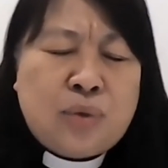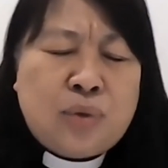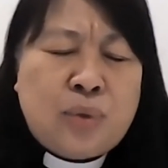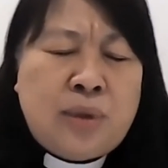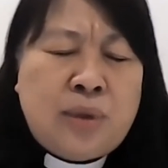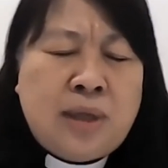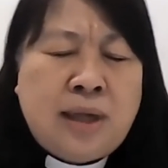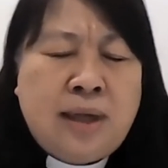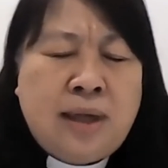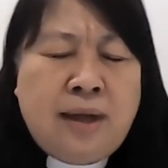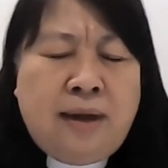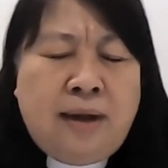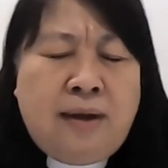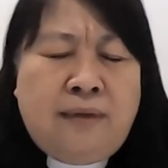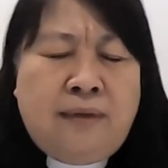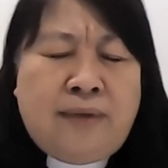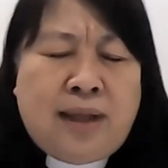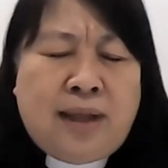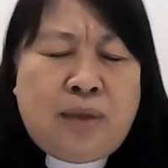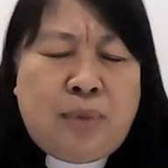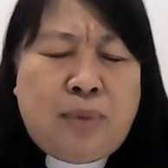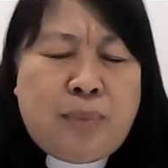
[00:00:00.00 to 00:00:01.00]
for those
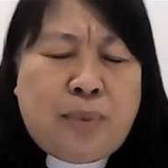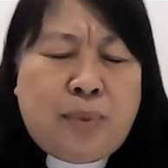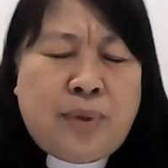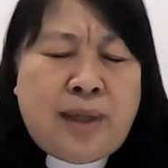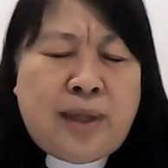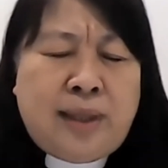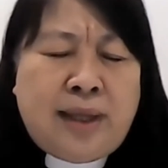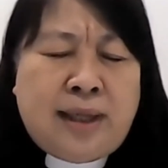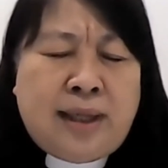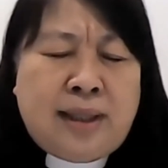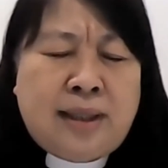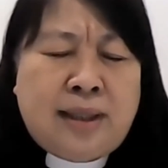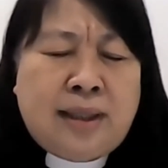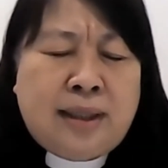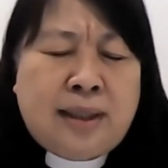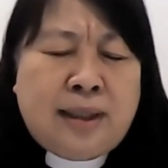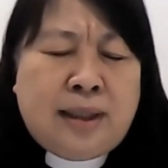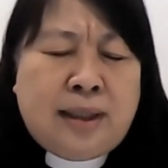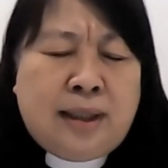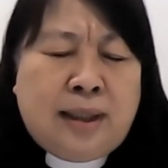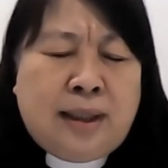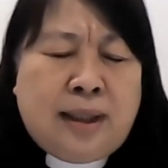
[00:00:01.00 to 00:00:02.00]
of us who
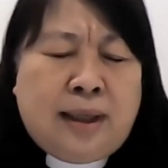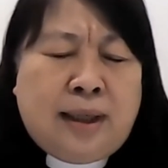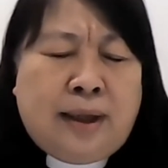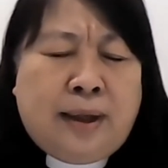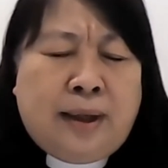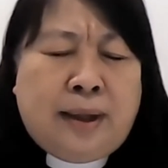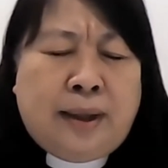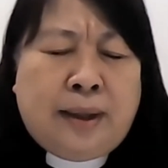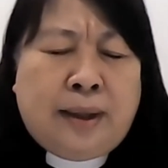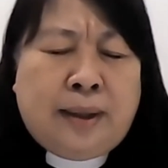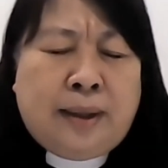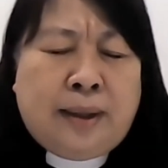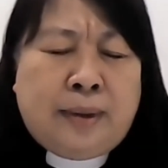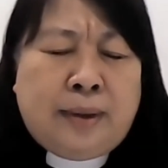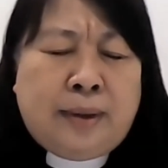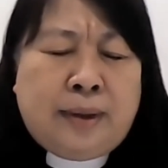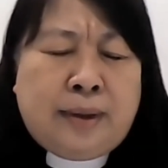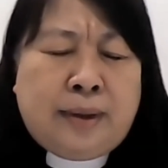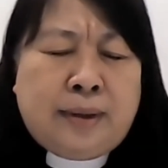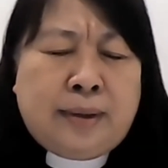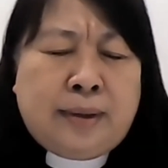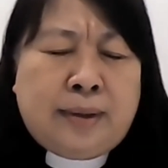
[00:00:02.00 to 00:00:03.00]
have
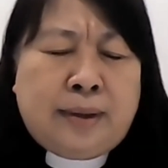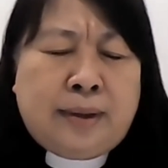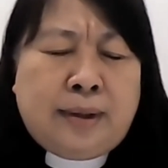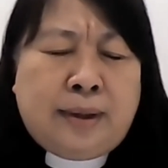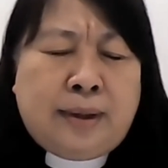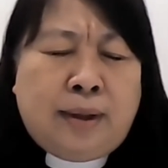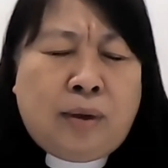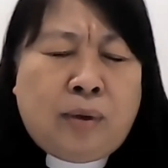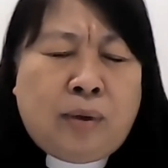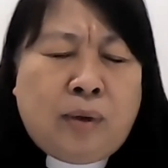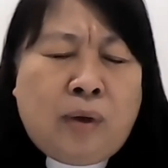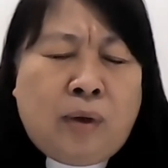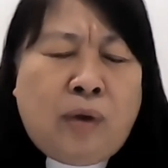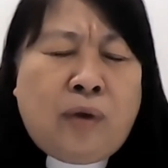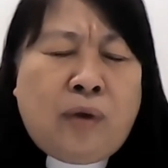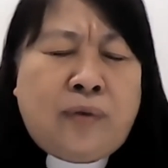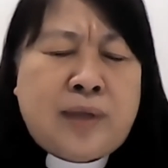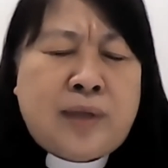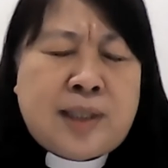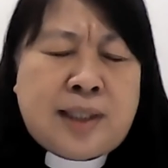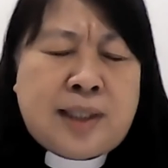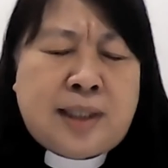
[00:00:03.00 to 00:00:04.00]
still have
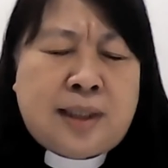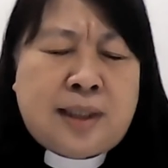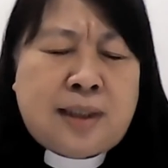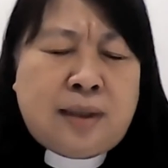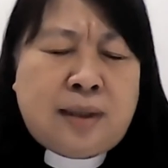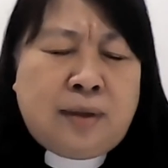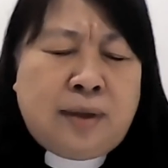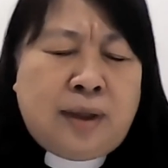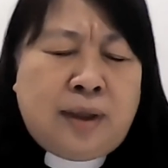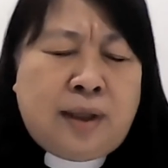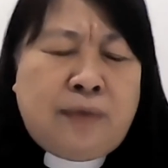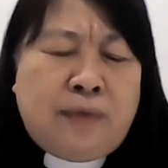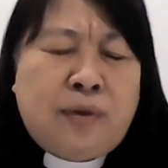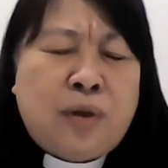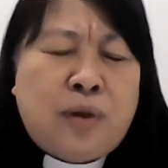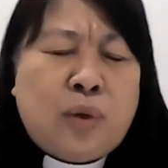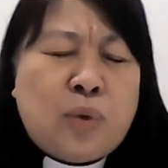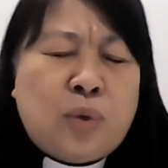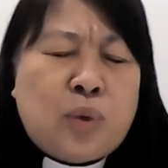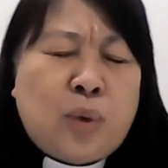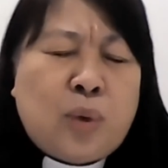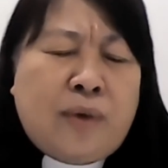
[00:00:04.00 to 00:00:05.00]
work a lot, we want to
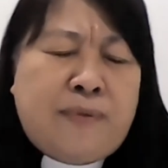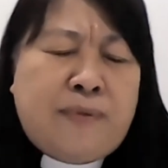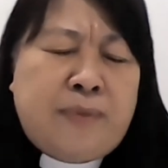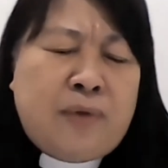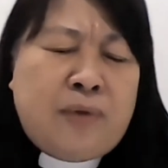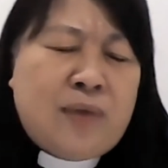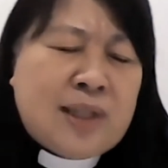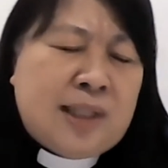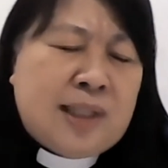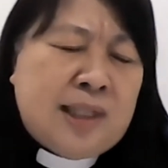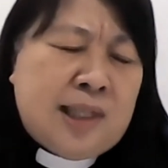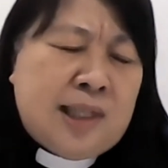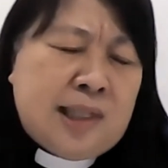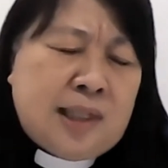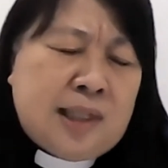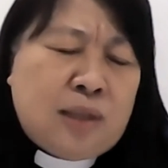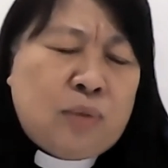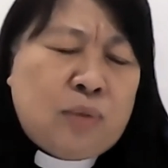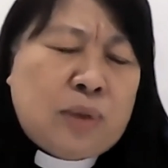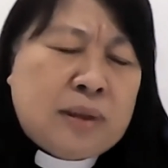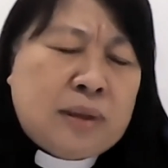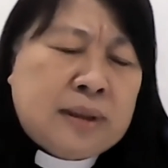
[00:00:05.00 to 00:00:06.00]
thank you, Father.
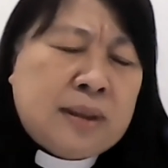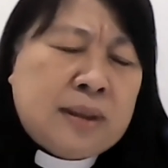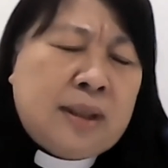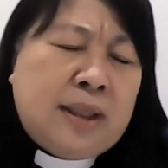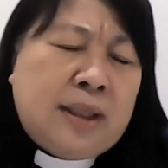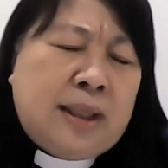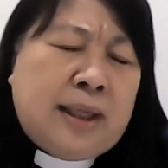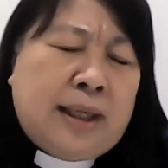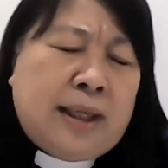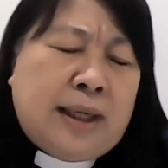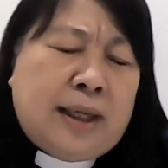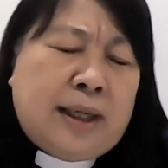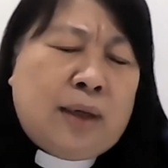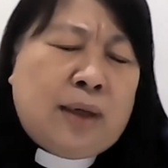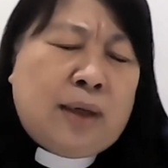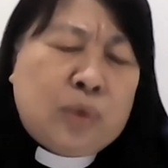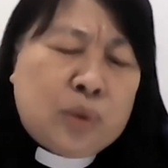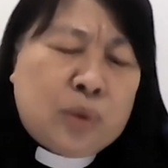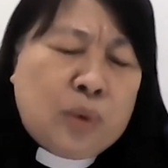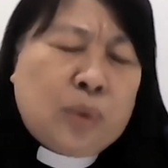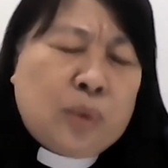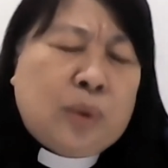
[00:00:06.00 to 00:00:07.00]
For those of us who
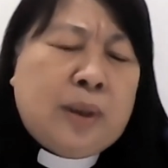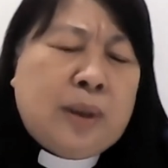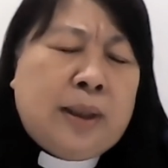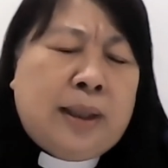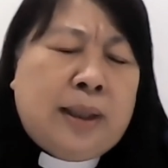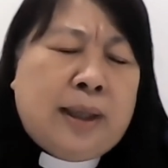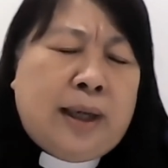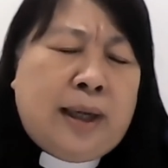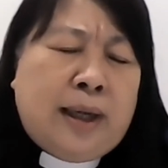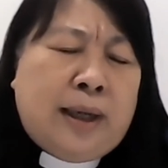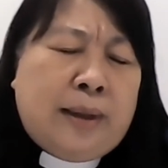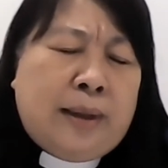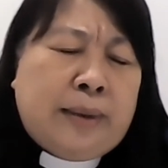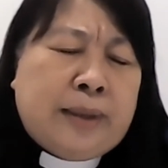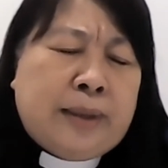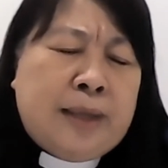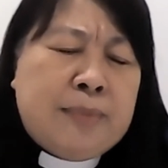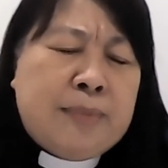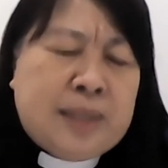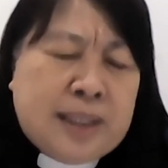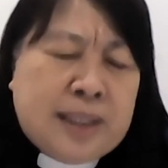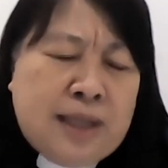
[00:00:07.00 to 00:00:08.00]
are
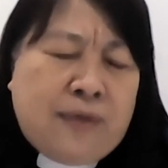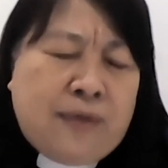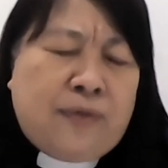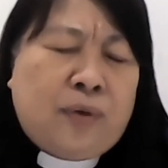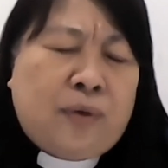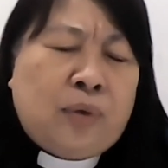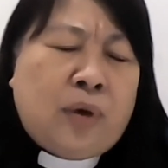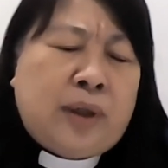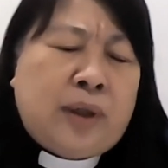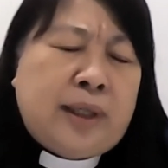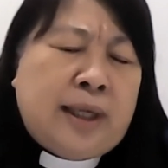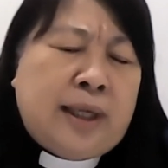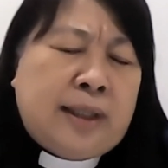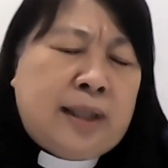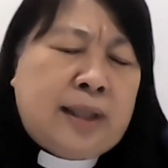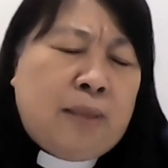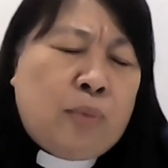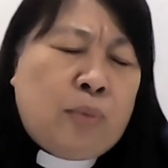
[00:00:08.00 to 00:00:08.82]
struggling with